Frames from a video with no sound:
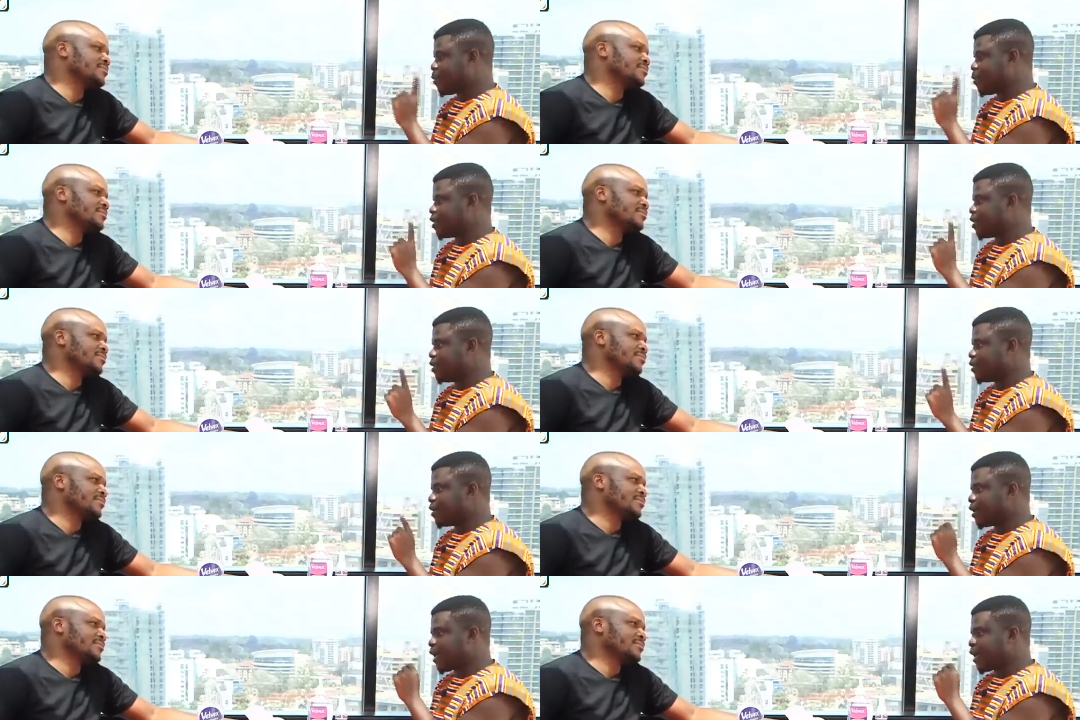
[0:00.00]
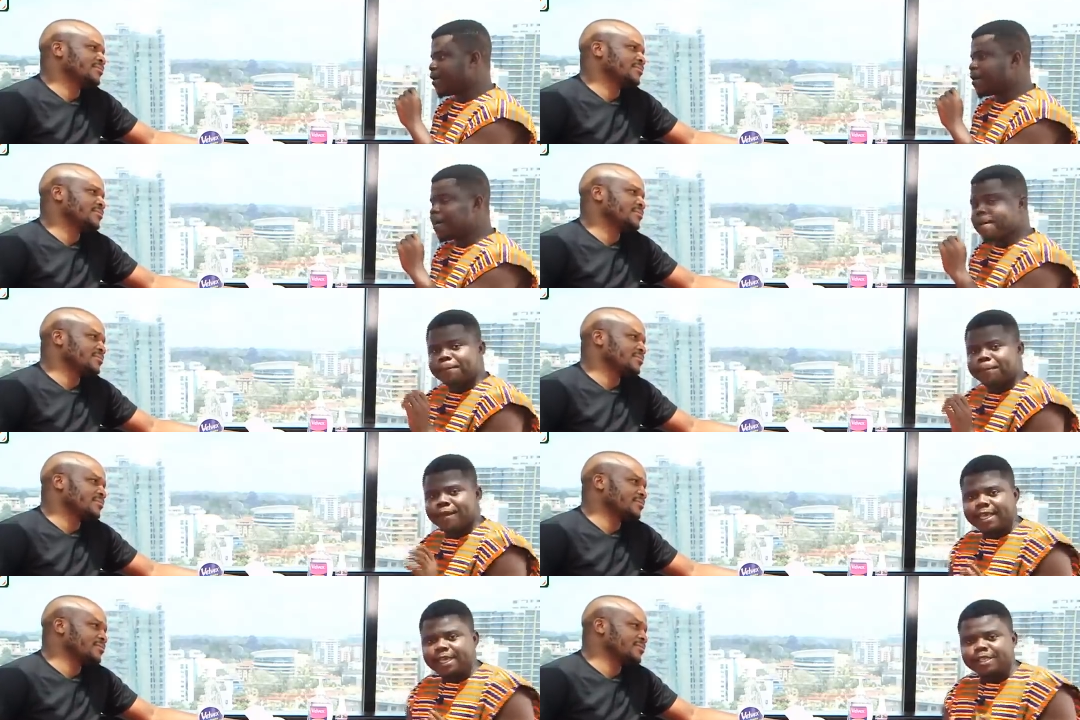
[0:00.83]
Speaker 1: something, okay?
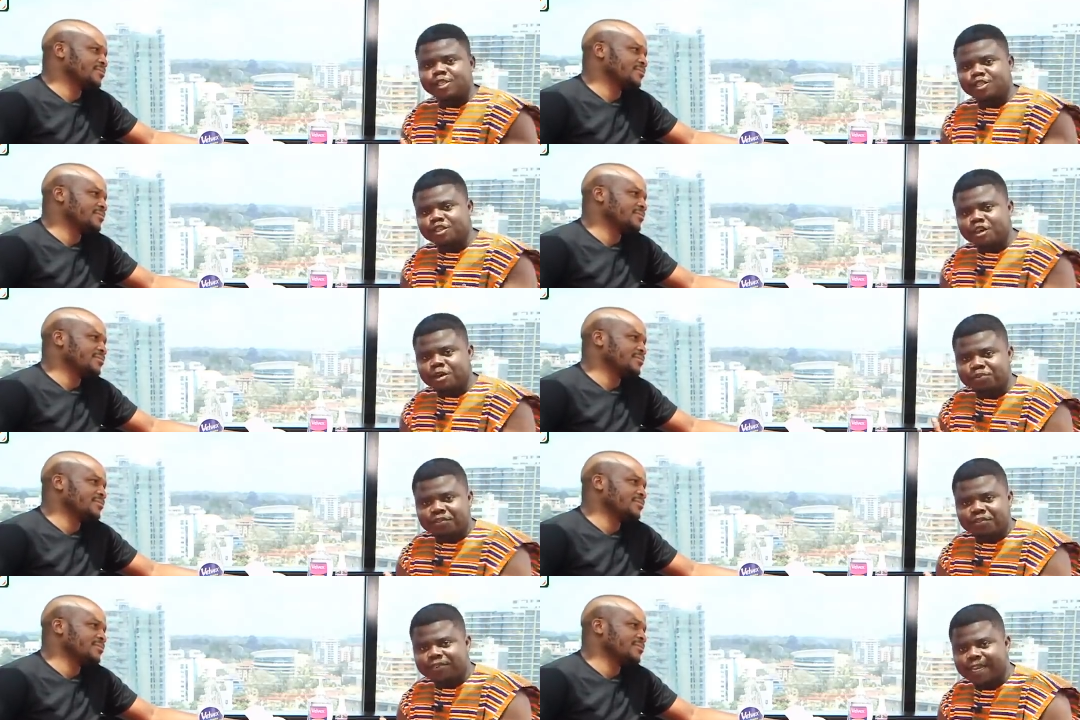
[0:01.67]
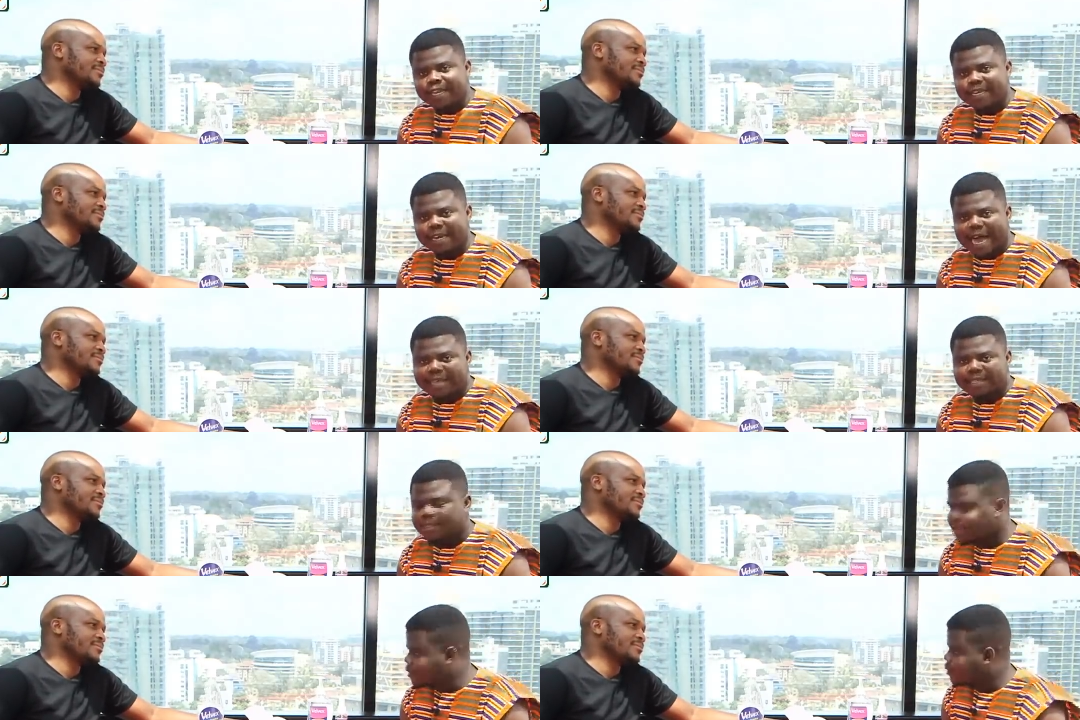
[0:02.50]
Please stop profiling
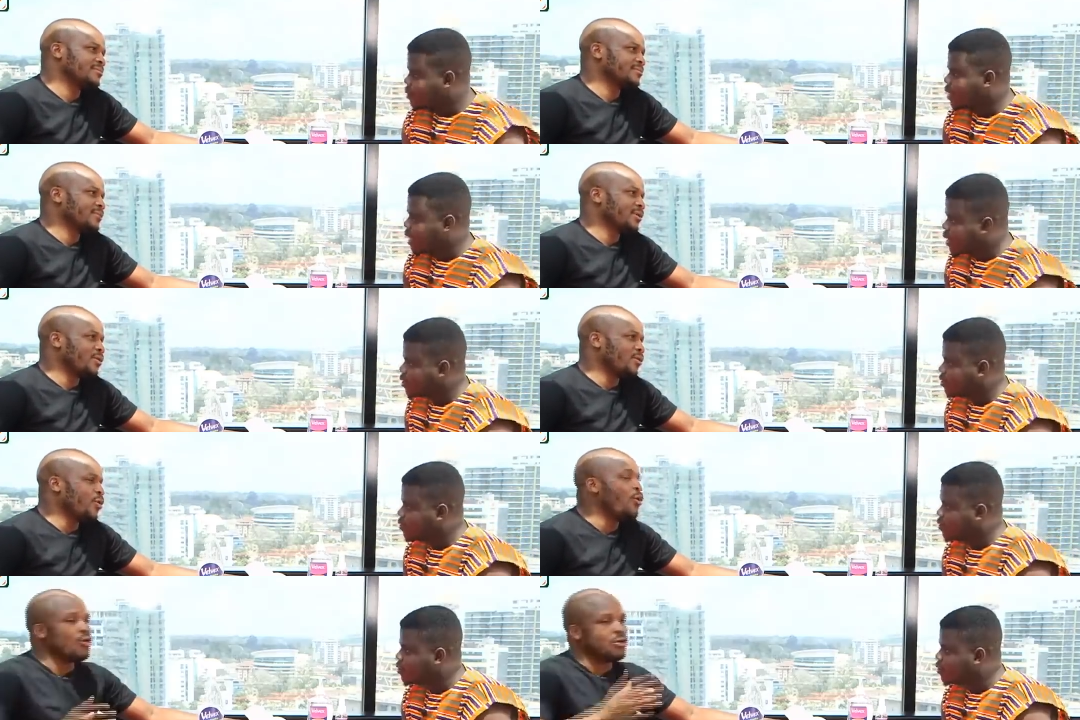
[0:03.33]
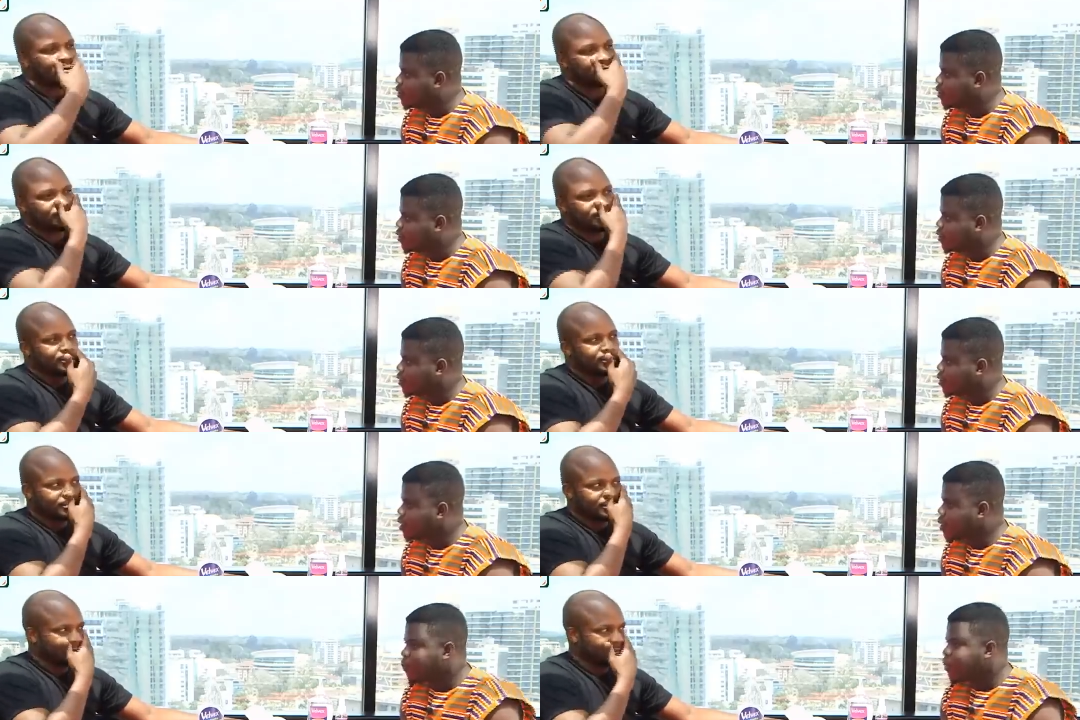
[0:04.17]
us. Thank you. Who?
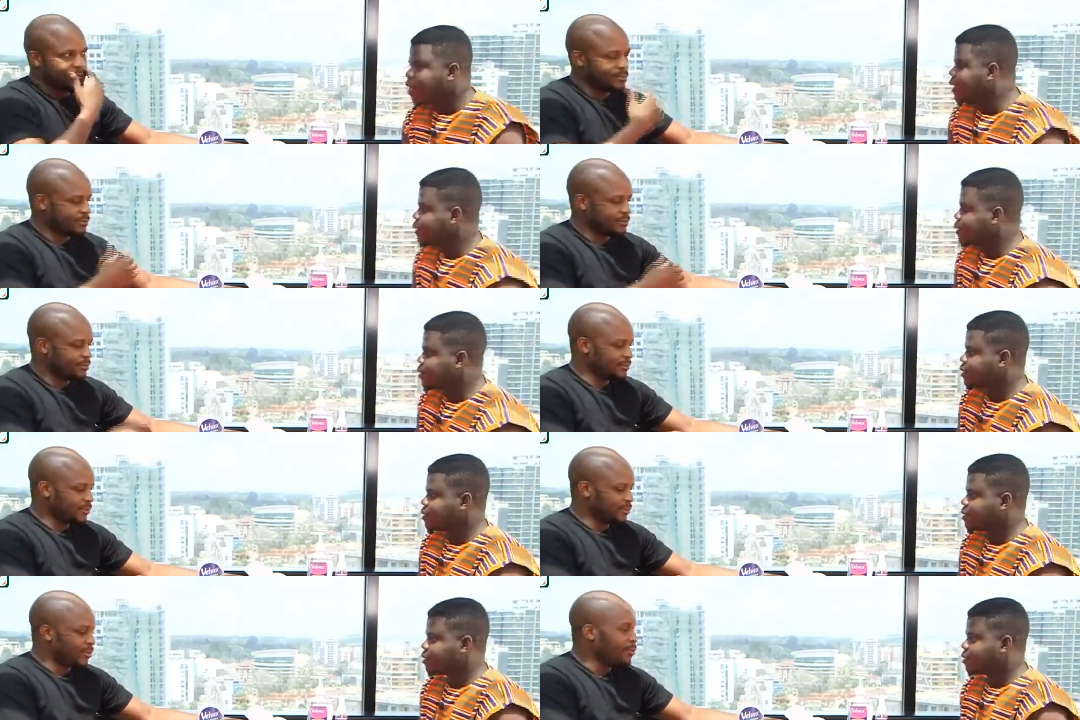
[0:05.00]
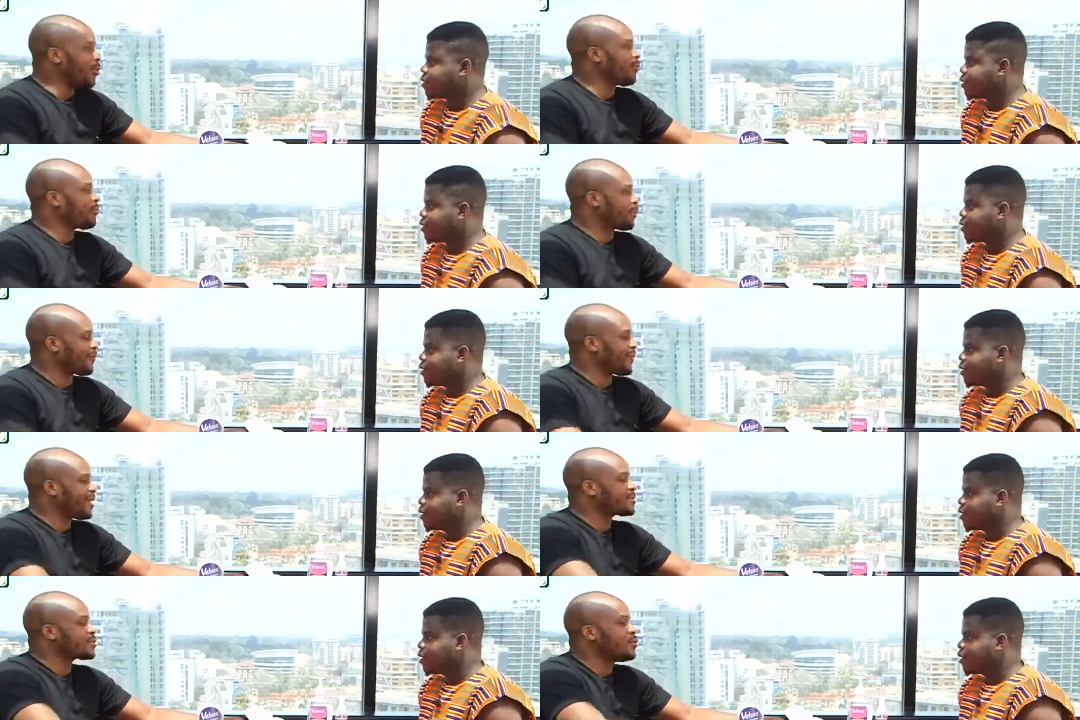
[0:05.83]
The police.
Speaker 2: Po
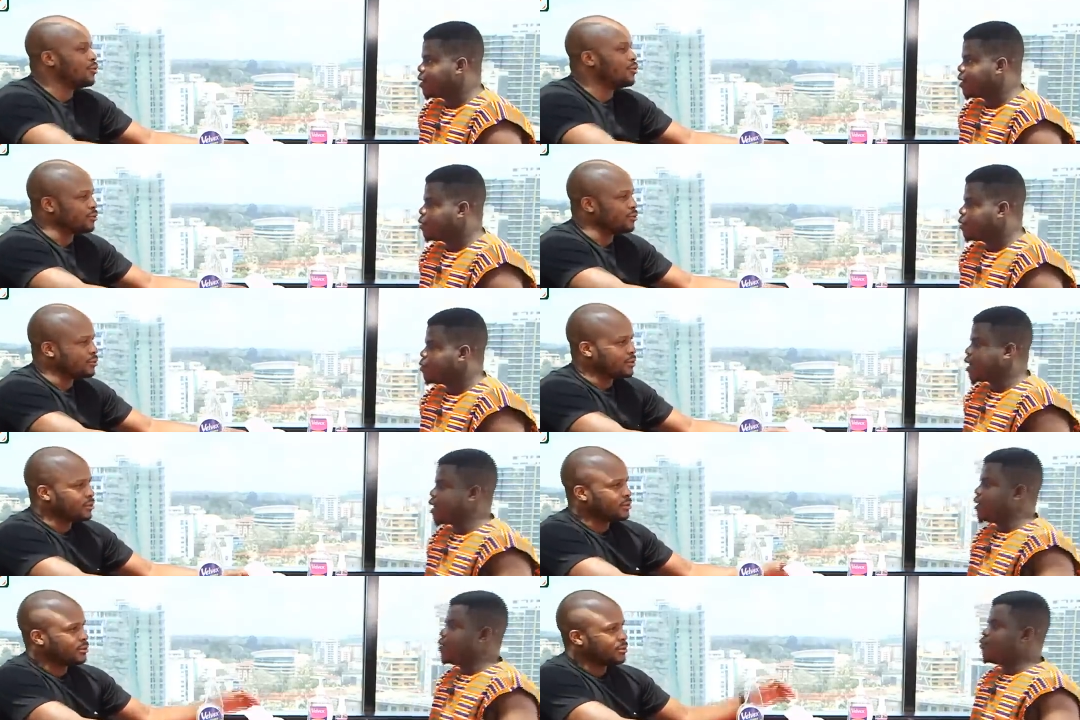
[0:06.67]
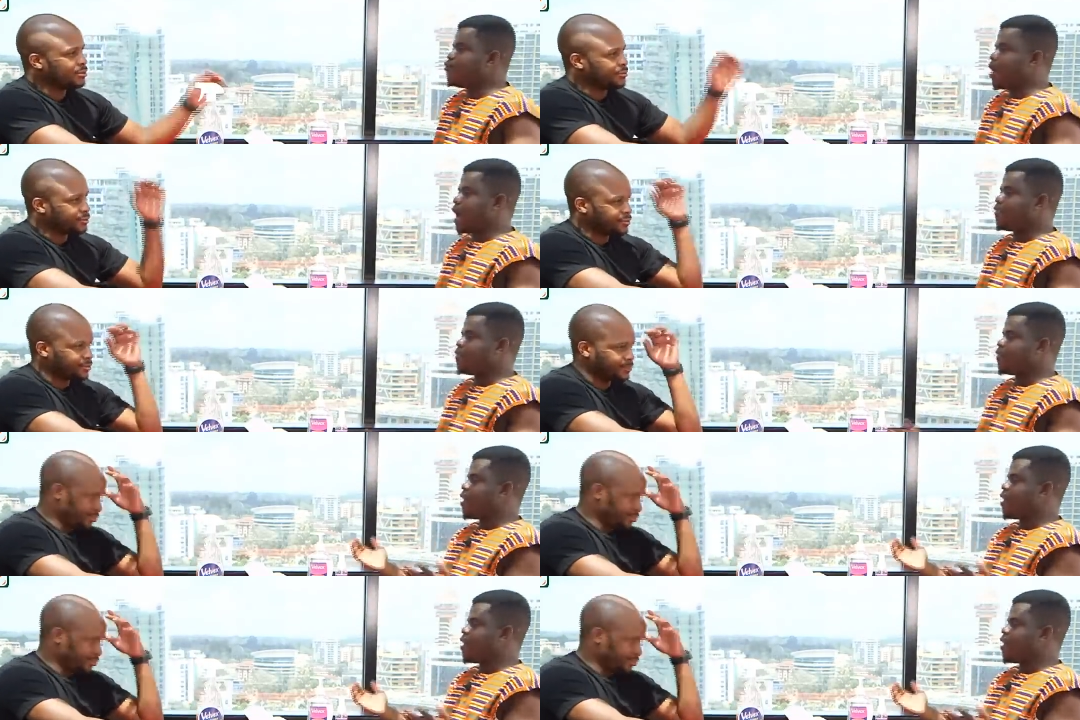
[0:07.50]
profiles who?
Speaker 1: I've,